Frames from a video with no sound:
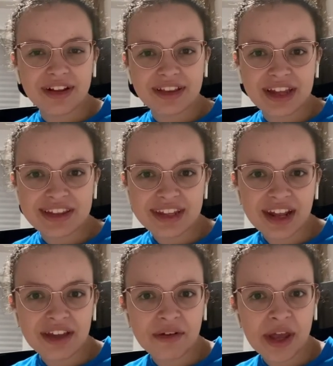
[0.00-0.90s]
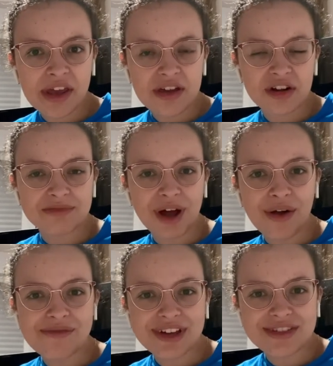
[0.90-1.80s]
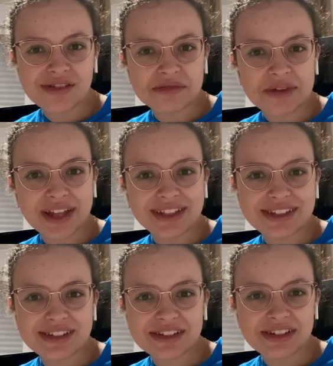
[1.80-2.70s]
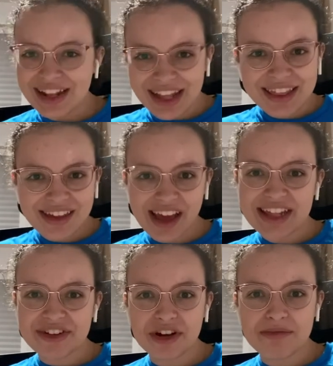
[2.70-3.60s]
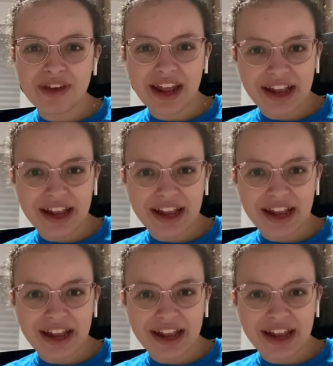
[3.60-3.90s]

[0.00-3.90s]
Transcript: They didn't even care about measurements. Let the ice cream be an